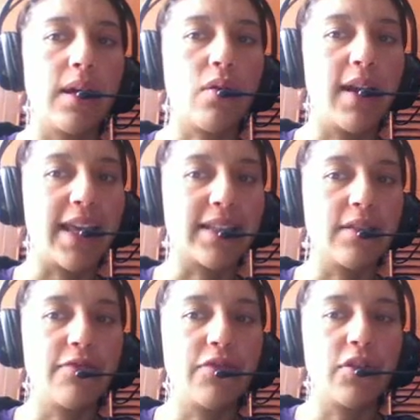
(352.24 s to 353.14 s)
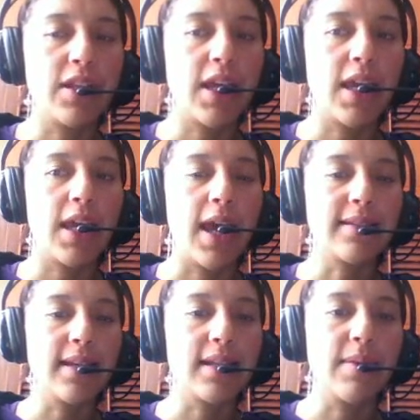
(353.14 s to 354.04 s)
collecting from the
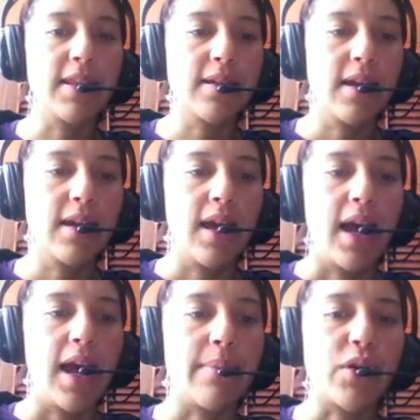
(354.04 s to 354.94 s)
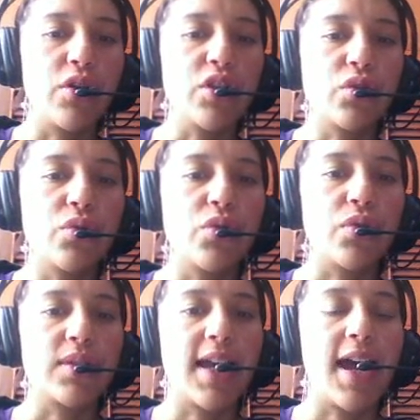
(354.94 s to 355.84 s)
assessment, I'm going to
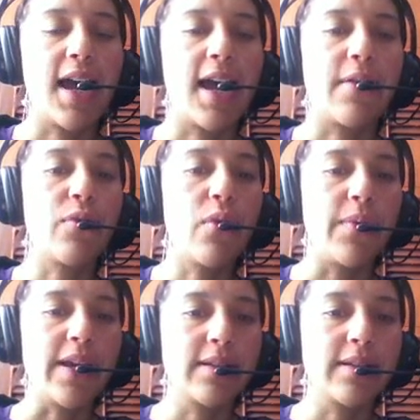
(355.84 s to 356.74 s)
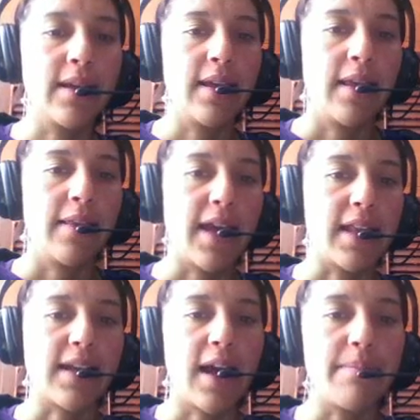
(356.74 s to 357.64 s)
use a rubric
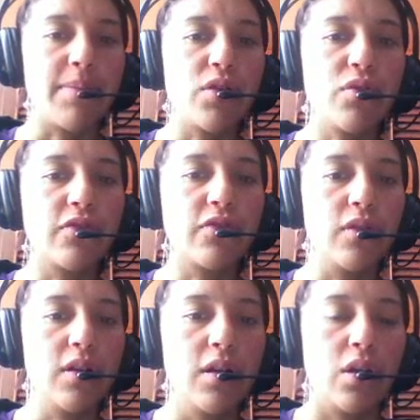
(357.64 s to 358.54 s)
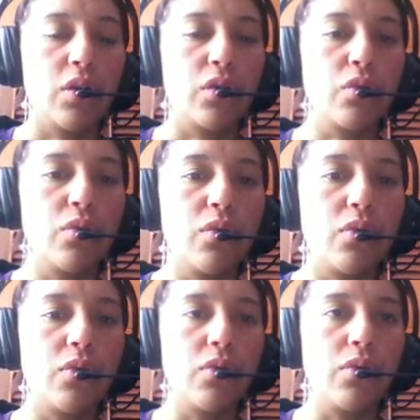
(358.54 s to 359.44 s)
that can be useful
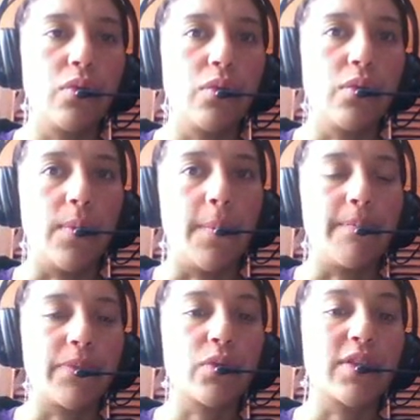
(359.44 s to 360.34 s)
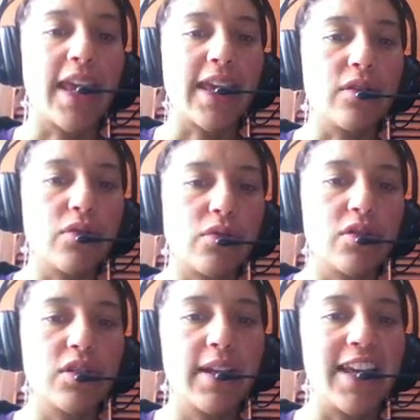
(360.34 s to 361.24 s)
to take into
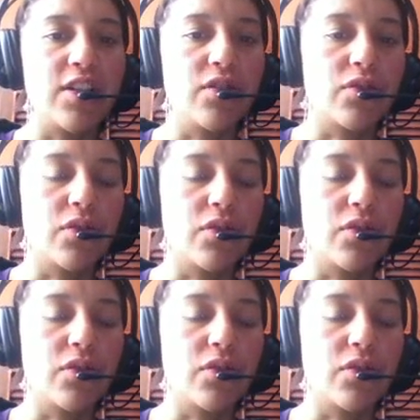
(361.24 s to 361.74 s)
consideration